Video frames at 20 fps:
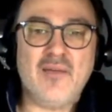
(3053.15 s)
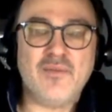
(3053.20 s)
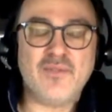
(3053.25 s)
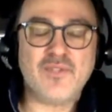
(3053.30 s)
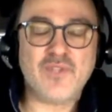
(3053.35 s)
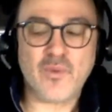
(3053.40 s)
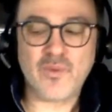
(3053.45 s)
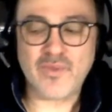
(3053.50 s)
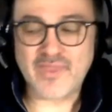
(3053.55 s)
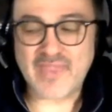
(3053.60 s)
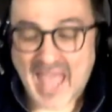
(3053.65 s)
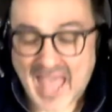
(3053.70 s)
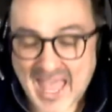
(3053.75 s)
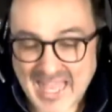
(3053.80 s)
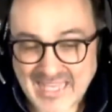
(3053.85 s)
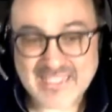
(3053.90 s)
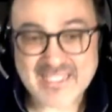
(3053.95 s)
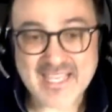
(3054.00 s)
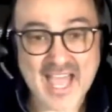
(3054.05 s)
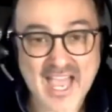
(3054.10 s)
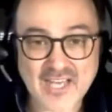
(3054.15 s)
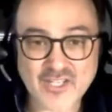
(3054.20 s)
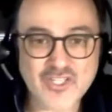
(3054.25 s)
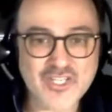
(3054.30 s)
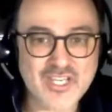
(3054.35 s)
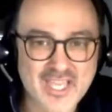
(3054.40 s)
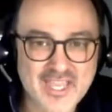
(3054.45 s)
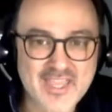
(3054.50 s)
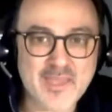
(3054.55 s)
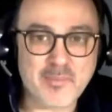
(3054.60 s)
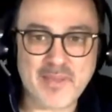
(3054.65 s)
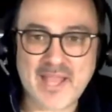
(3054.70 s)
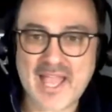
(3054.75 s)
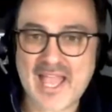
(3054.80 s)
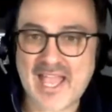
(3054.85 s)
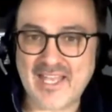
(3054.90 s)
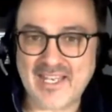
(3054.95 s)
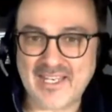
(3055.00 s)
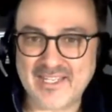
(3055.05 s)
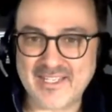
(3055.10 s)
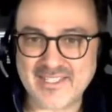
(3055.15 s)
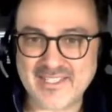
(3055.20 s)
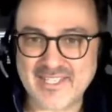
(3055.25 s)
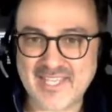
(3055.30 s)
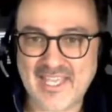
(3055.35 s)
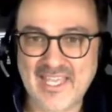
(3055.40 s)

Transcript: So that's actually in the plans.